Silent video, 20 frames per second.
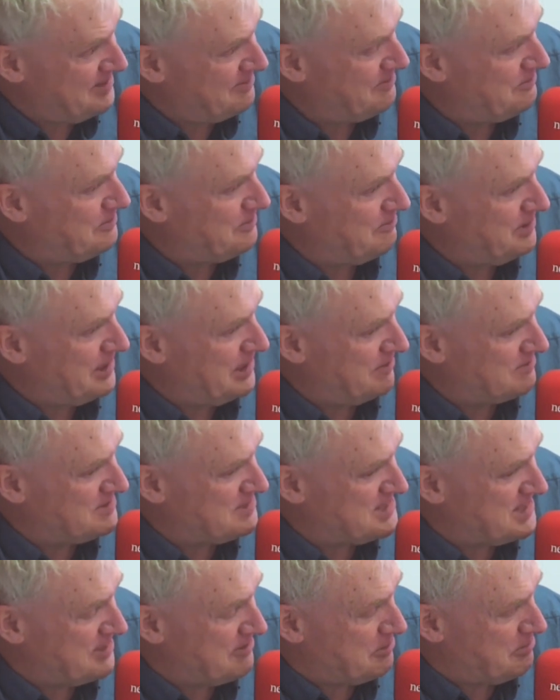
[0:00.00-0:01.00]
Know. What we'd love
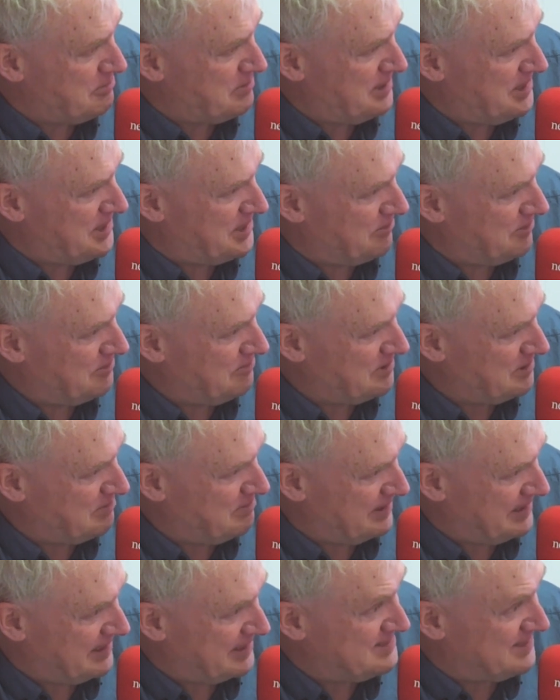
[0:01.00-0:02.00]
to see repair, wouldn't we,
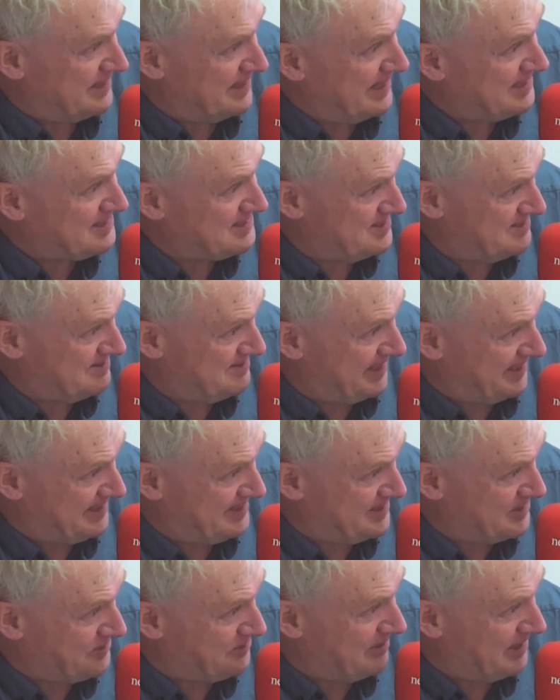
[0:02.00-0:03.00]
Pat? That's the next thing
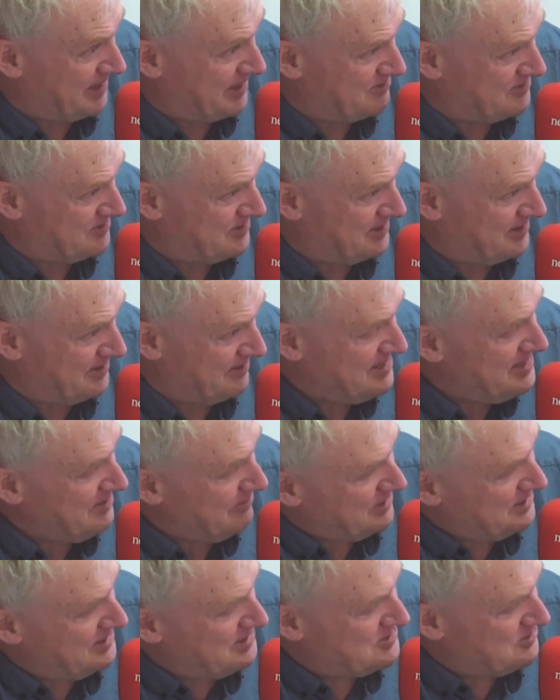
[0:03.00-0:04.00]
to go after, you know.
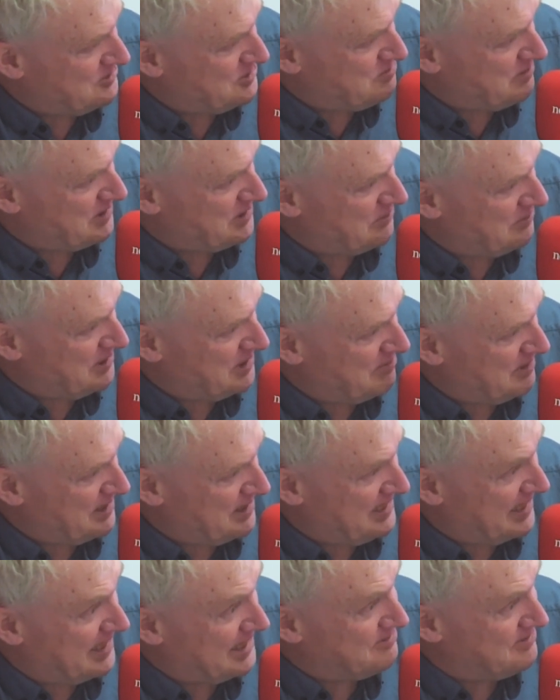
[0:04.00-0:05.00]
What this does, by the way, but
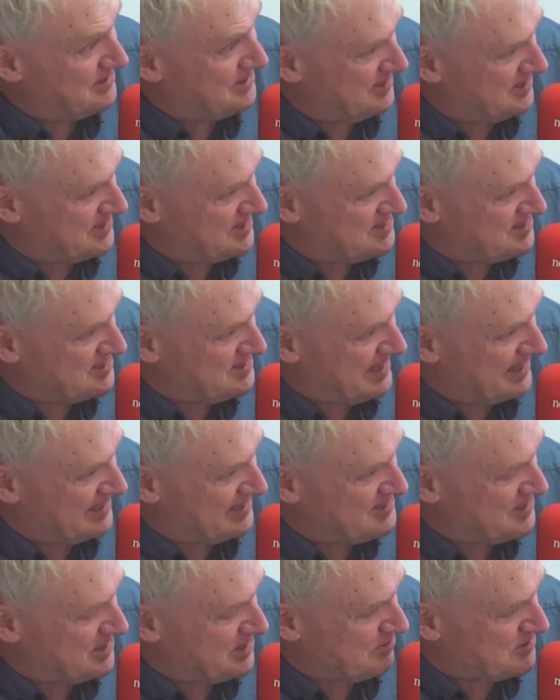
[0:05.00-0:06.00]
it galvanizes
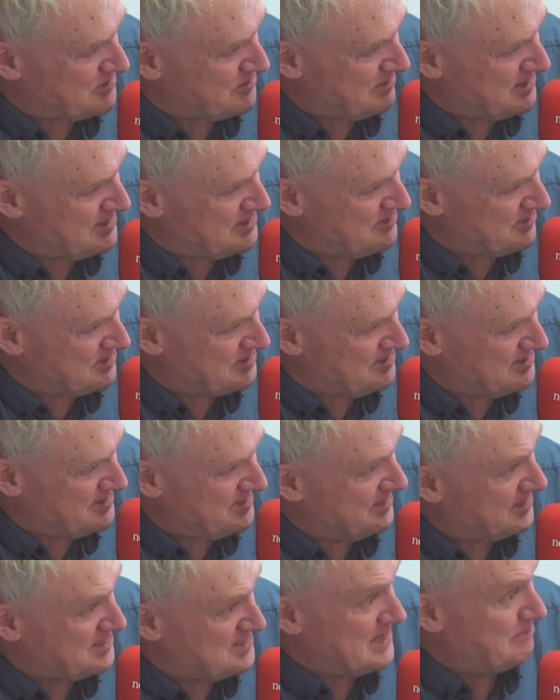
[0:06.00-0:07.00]
Alzheimer's research.
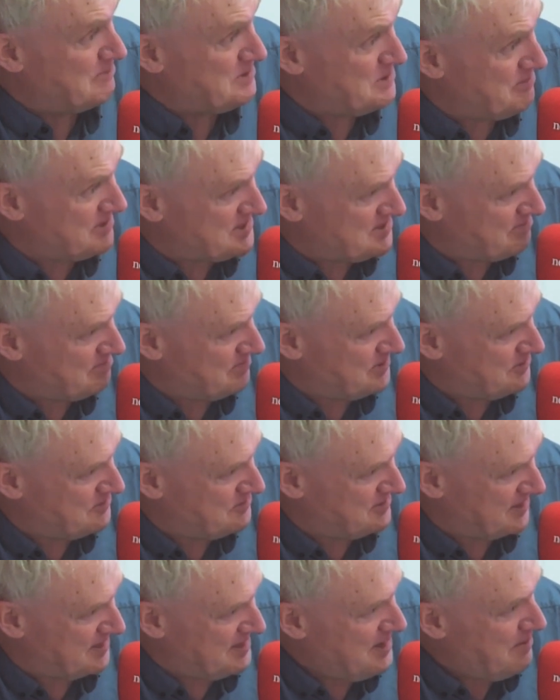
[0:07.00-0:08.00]
There's optimism, you
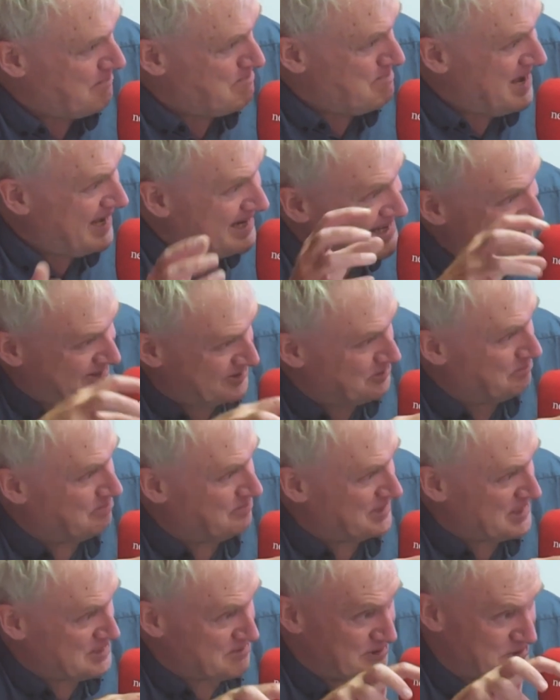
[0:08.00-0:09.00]
see. Many
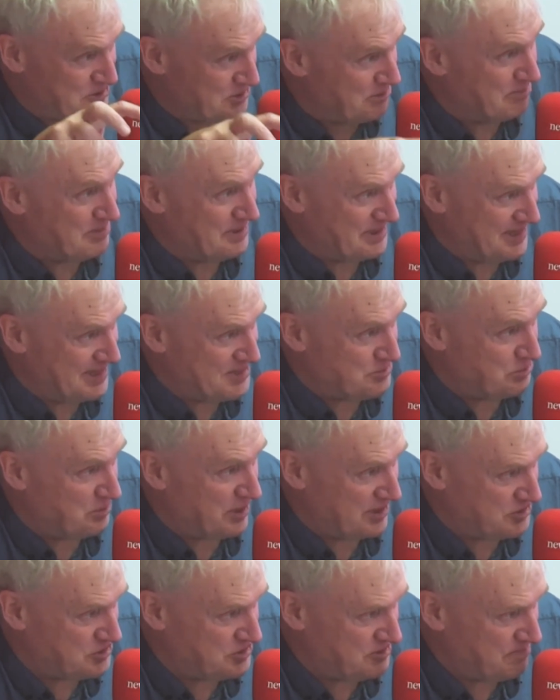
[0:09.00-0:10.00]
companies will jump on this
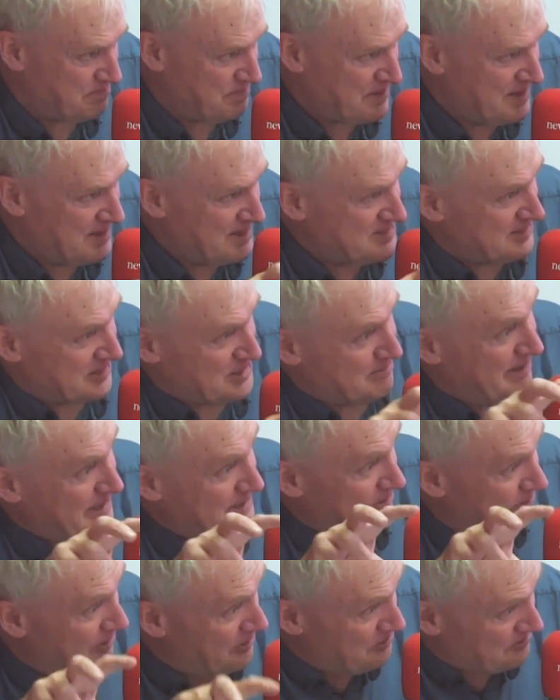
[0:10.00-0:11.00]
watch, start to make
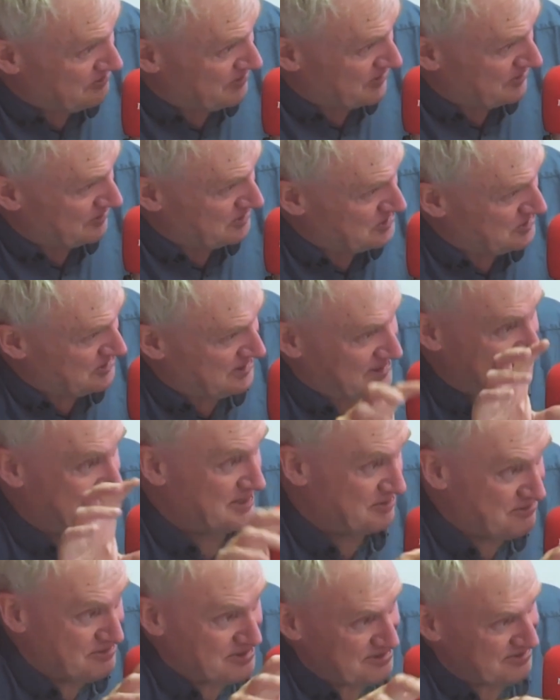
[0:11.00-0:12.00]
their own version and
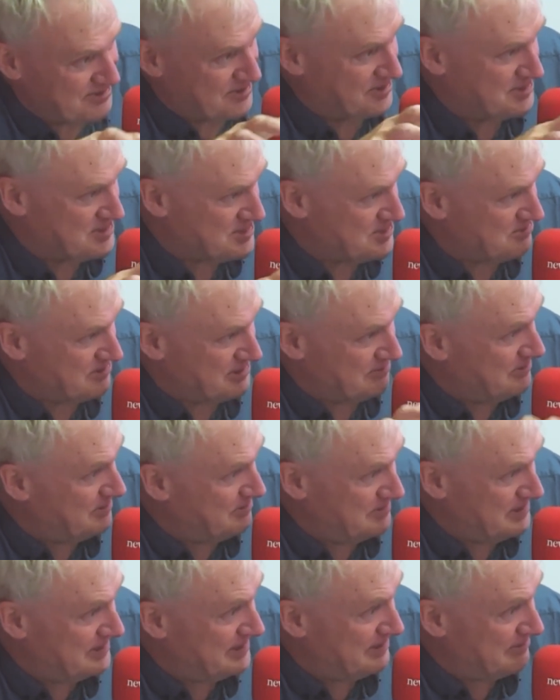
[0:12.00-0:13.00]
different versions.
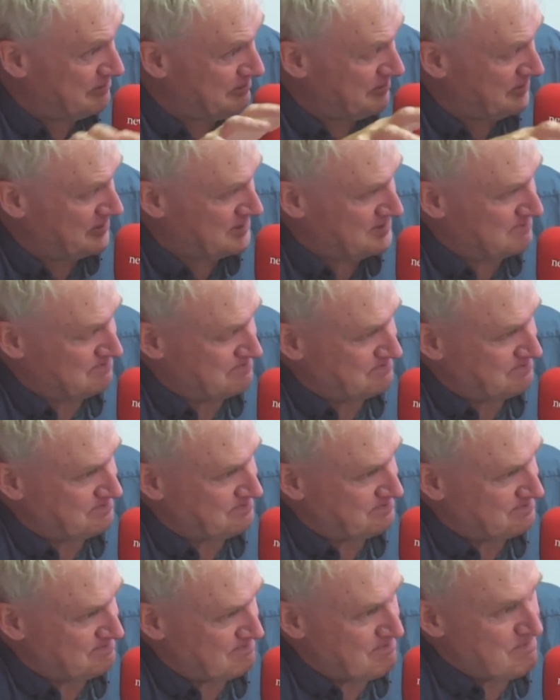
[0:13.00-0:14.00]
Because it's
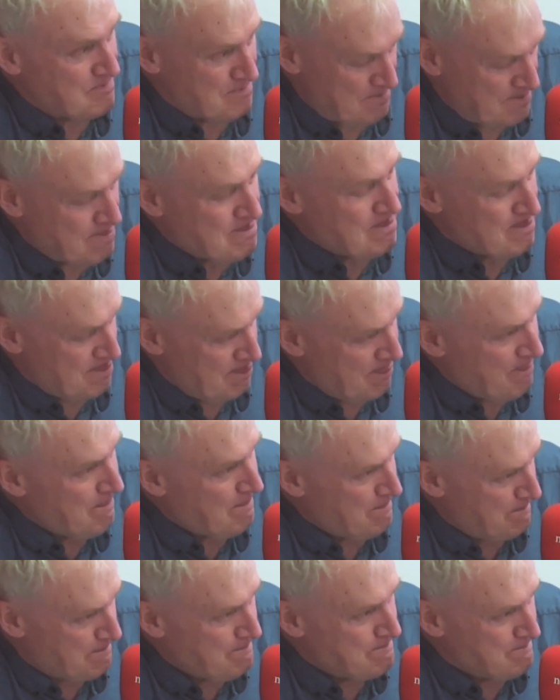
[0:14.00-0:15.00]
expensive now, I
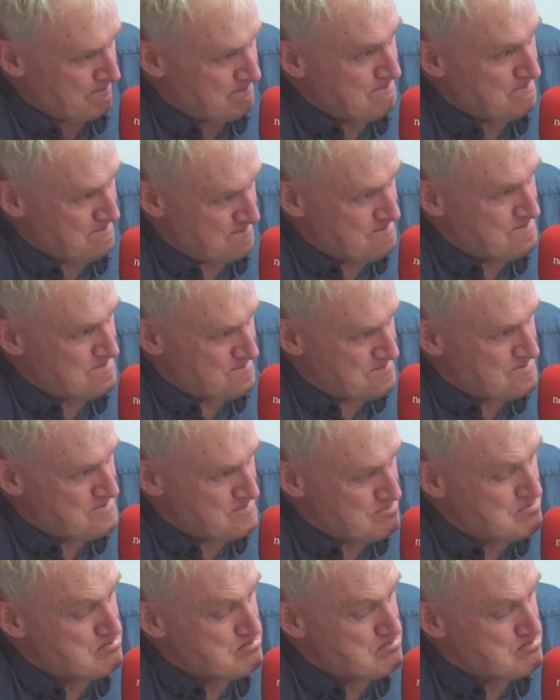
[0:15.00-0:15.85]
mean, to produce it.